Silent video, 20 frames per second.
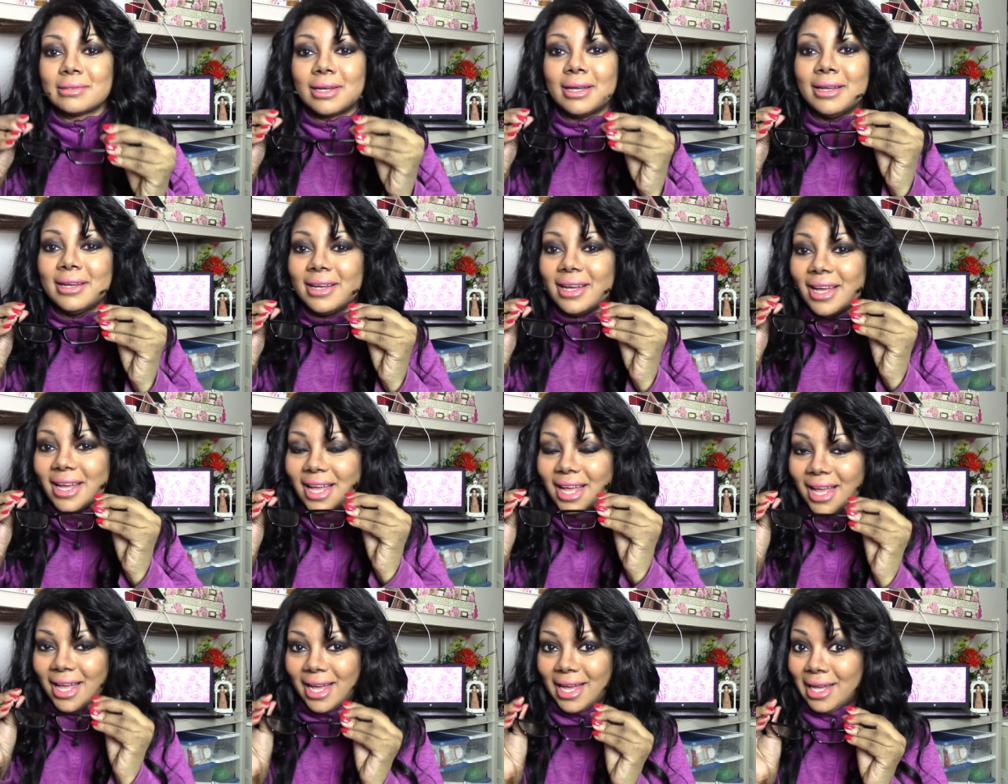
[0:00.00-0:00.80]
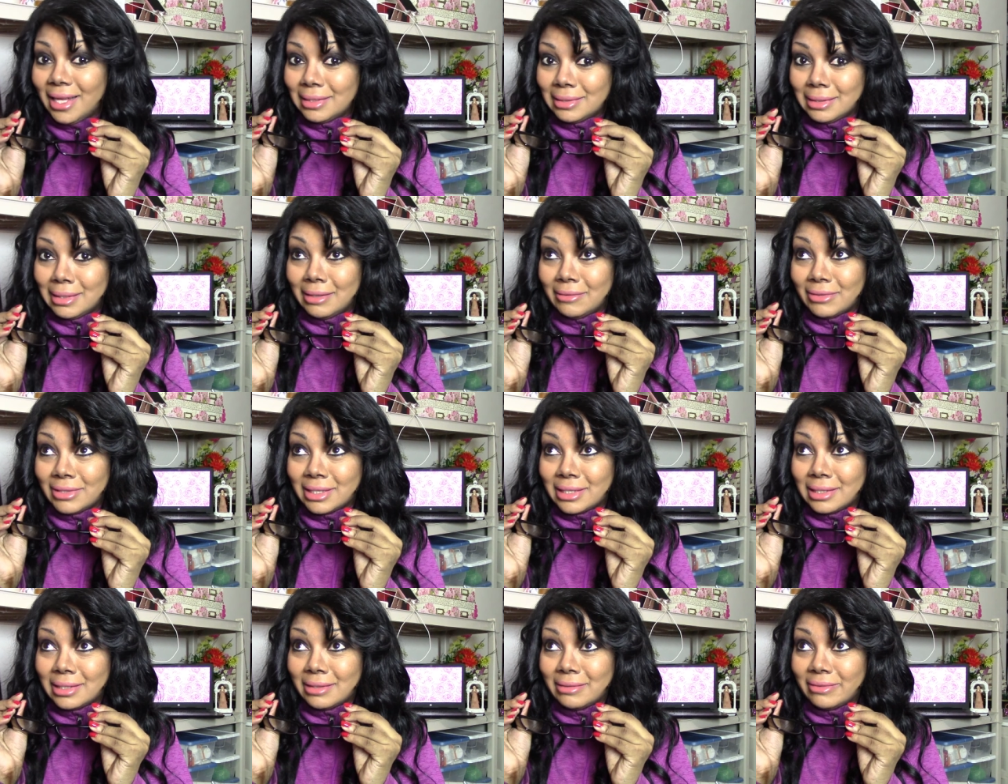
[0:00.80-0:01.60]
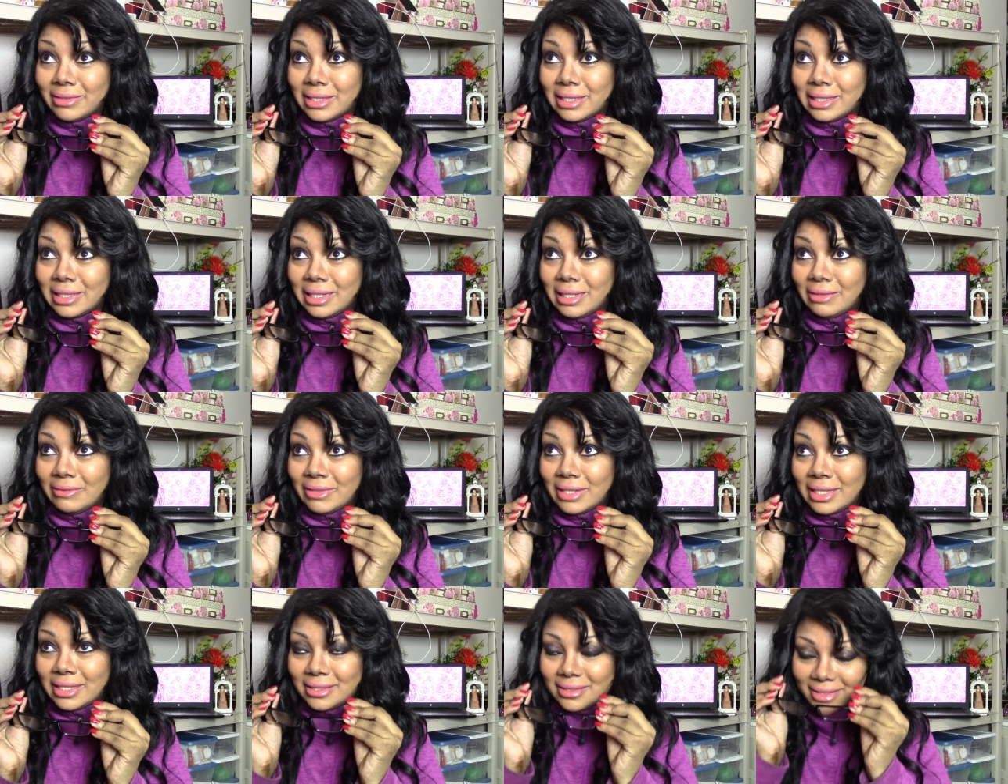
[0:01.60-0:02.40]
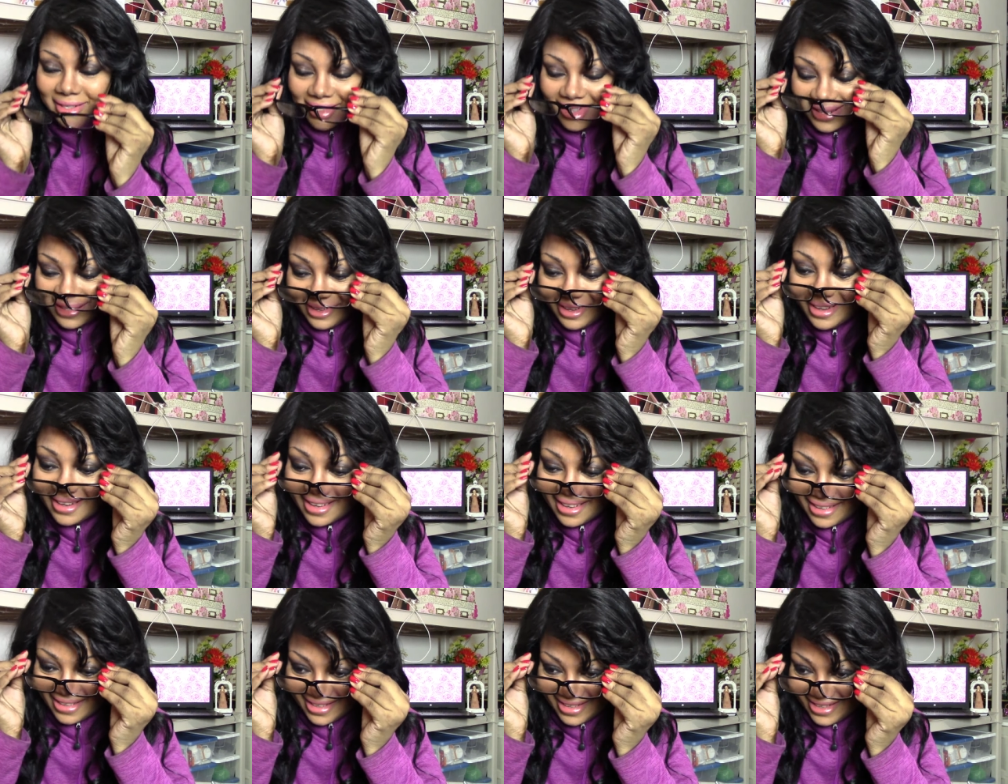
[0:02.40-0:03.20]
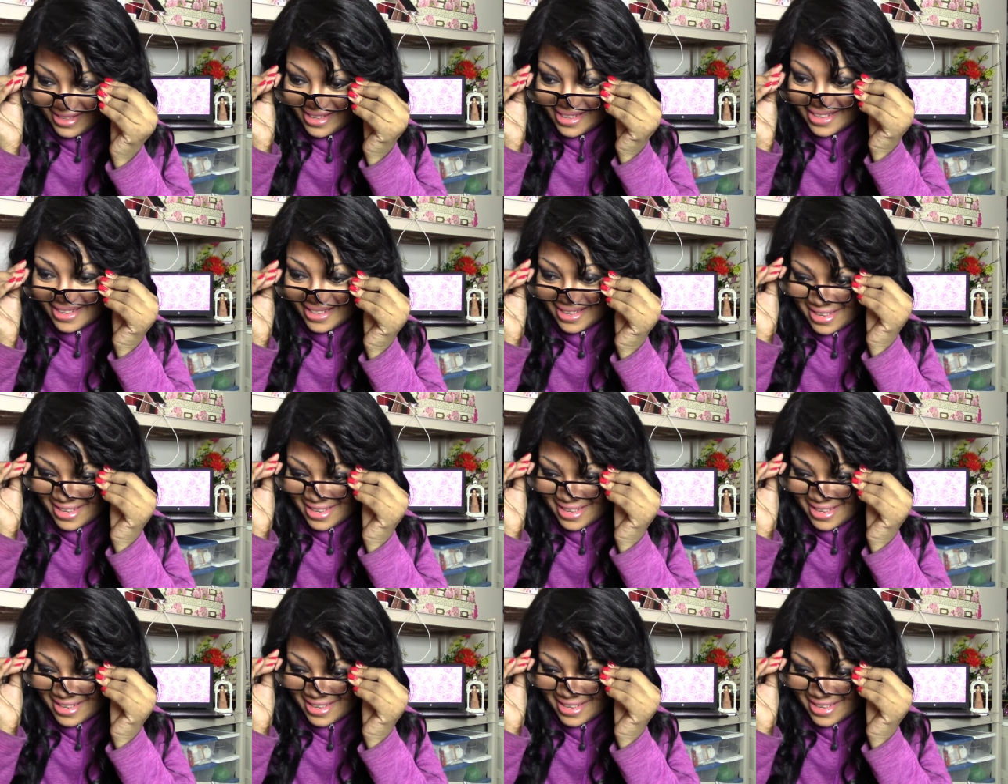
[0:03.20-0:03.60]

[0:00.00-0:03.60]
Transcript: I love it. I love it. I love it.